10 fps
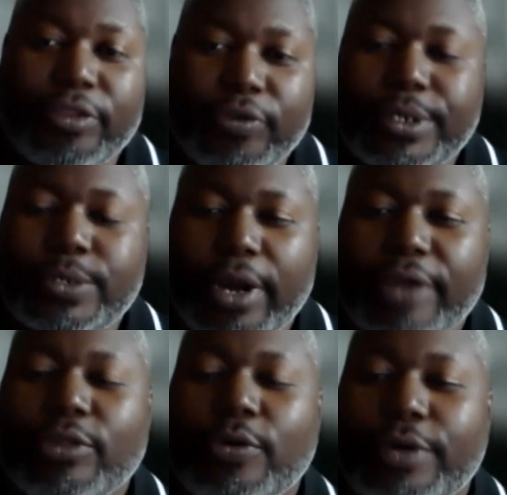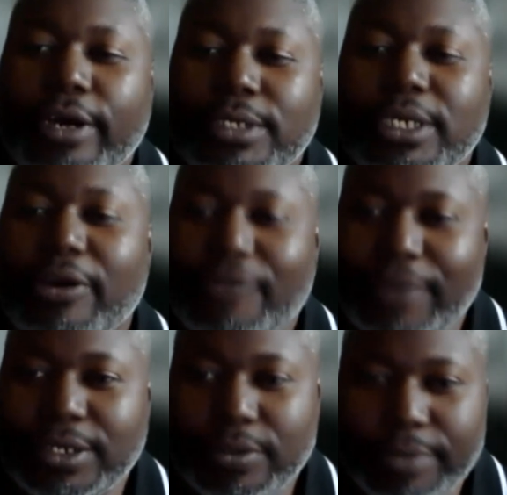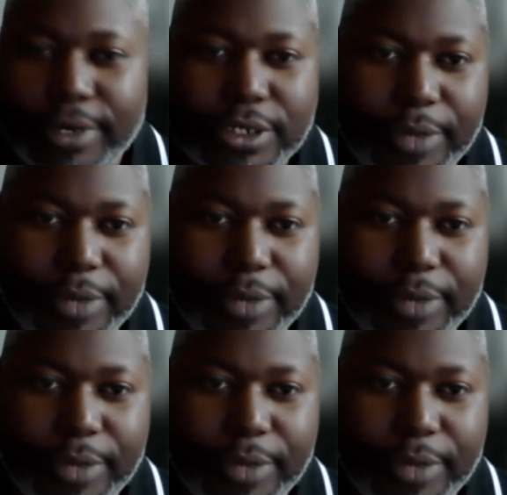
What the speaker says: reason why I'm throwing out sacrifice so much.